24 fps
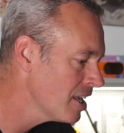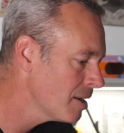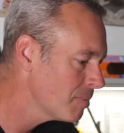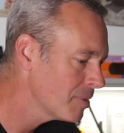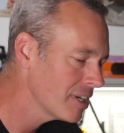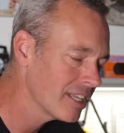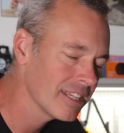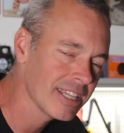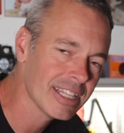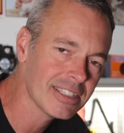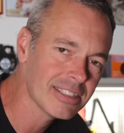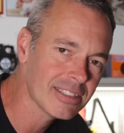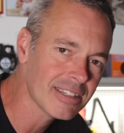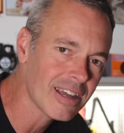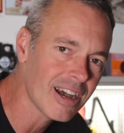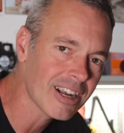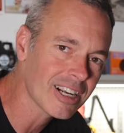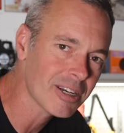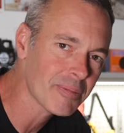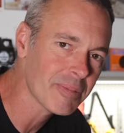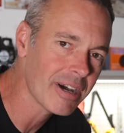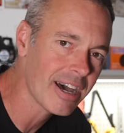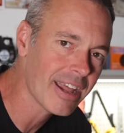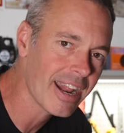But let's
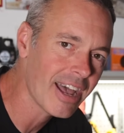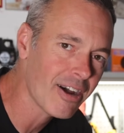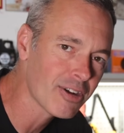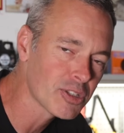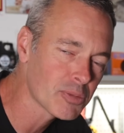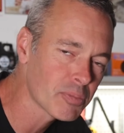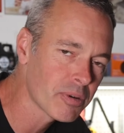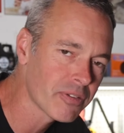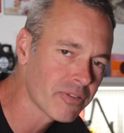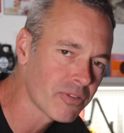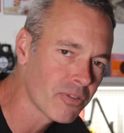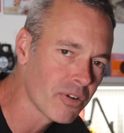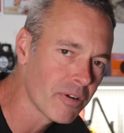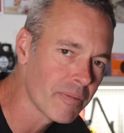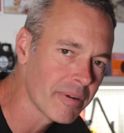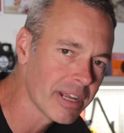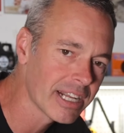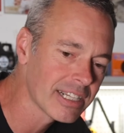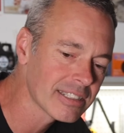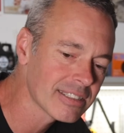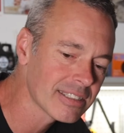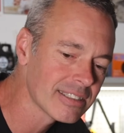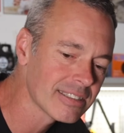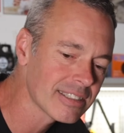talk about how it's
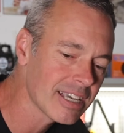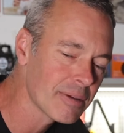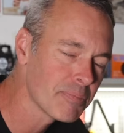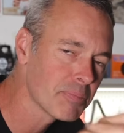performing since